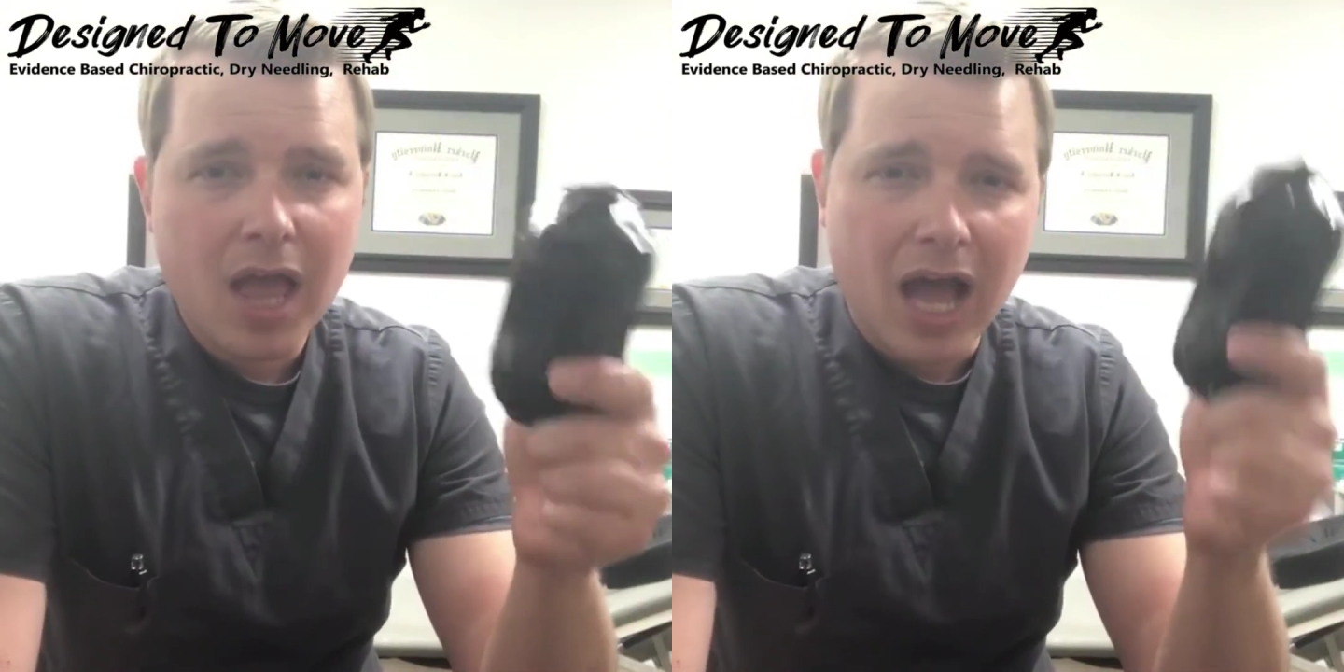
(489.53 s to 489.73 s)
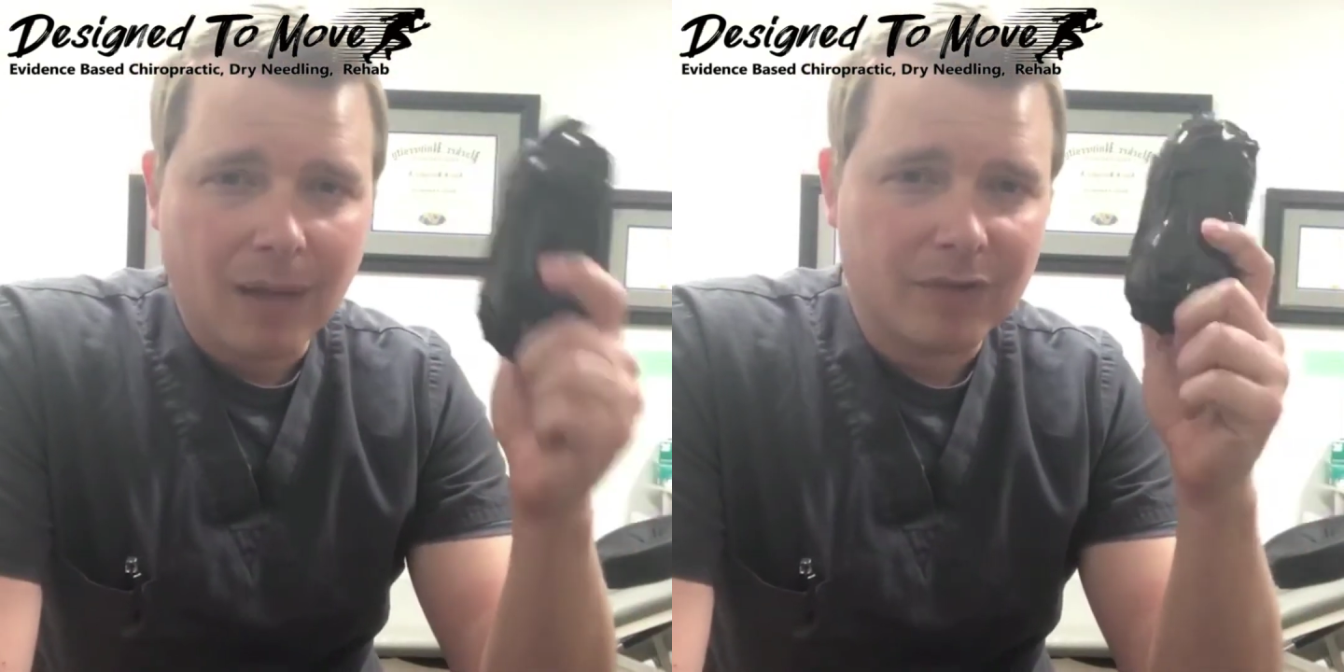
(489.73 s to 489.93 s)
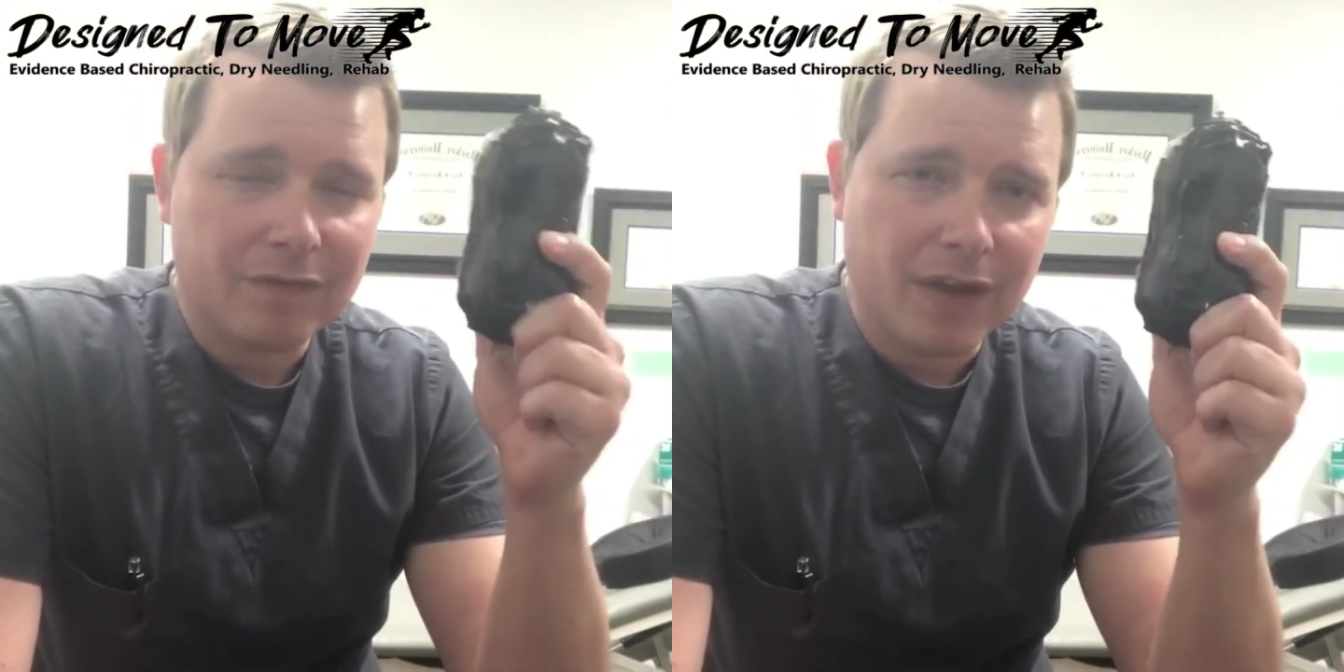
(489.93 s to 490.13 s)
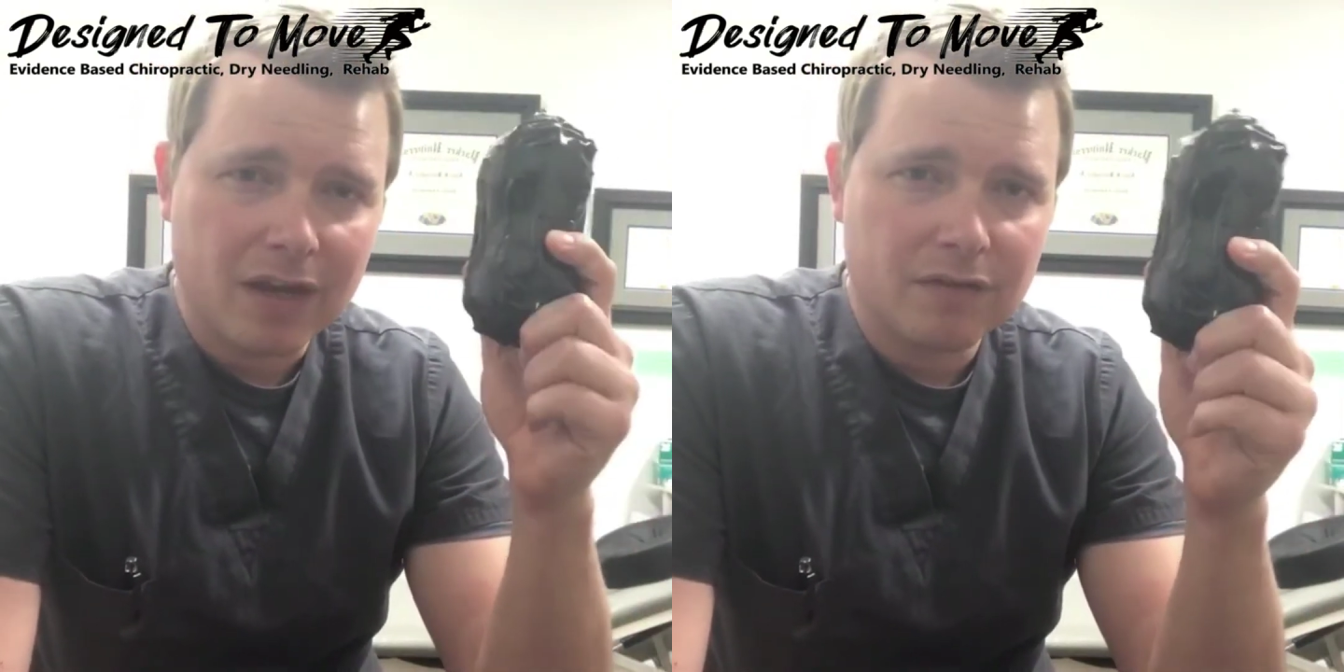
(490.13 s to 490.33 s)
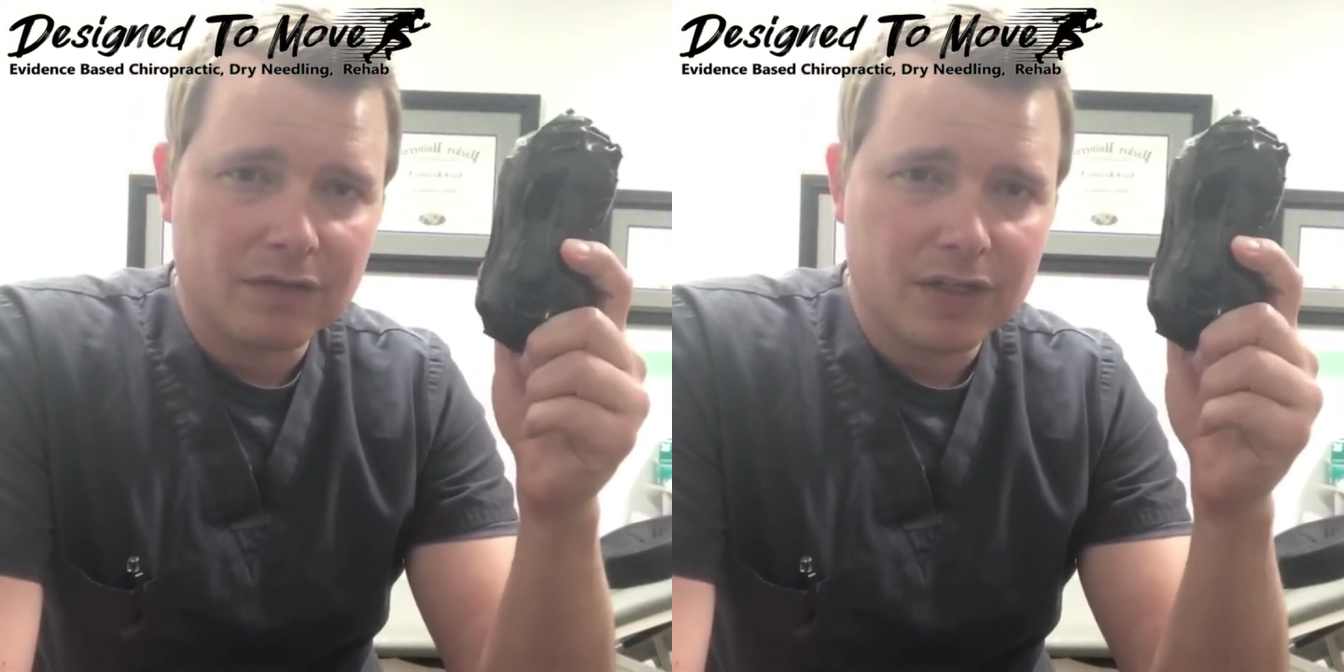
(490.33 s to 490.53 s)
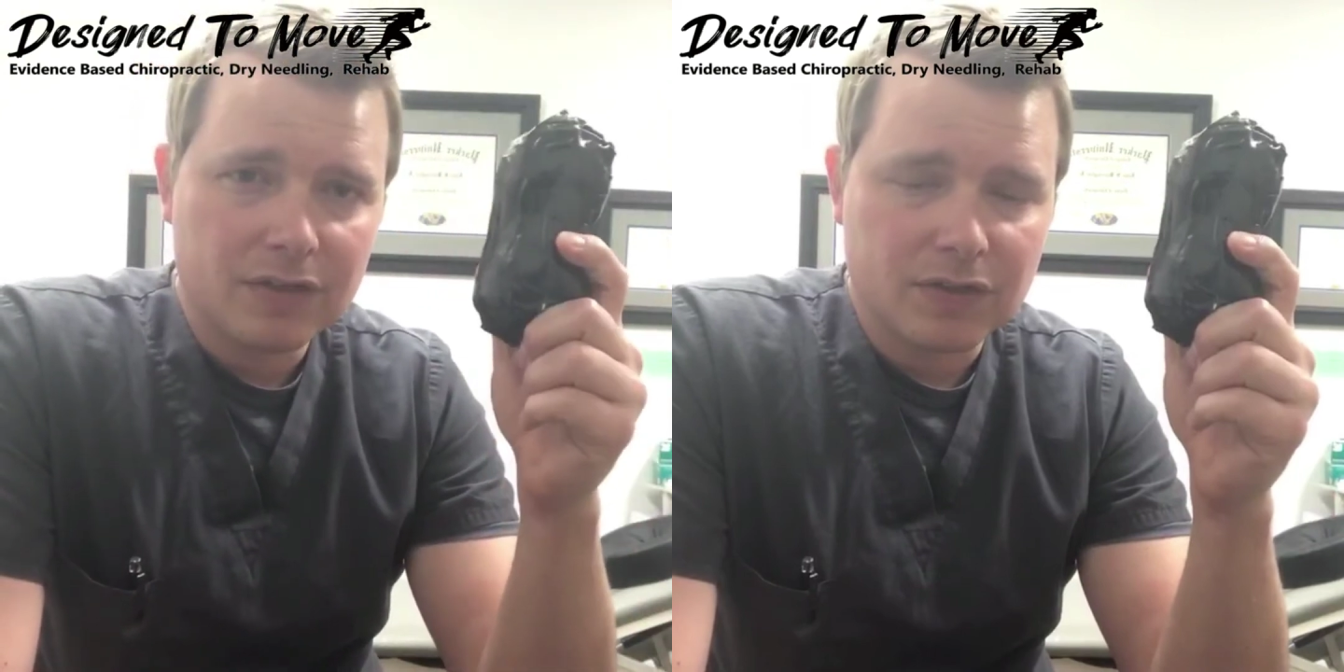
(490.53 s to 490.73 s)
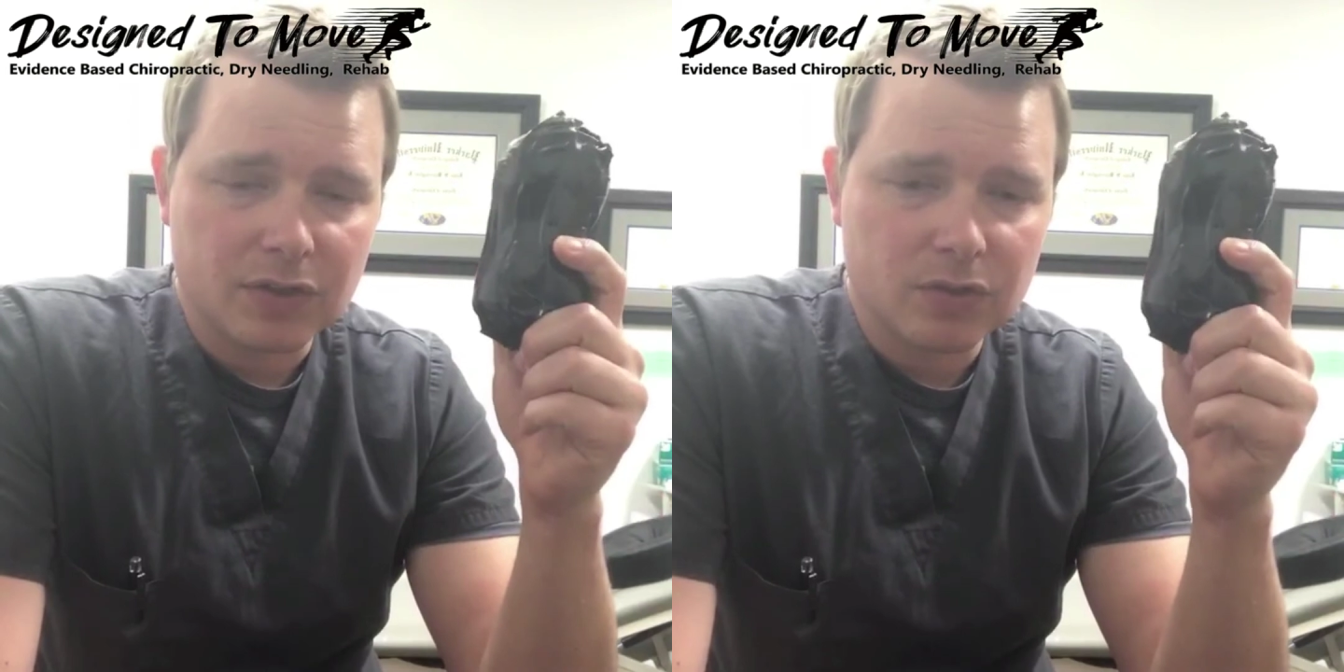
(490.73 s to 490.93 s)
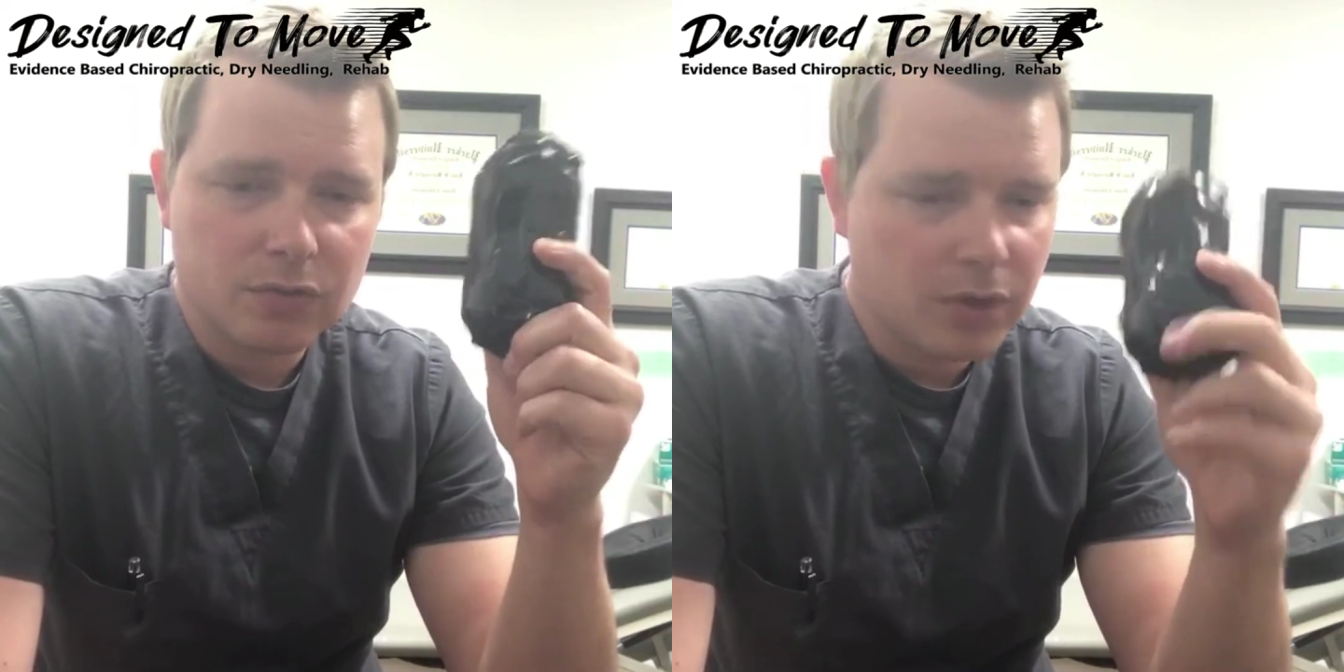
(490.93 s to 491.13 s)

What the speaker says: I'm a fan of these 2,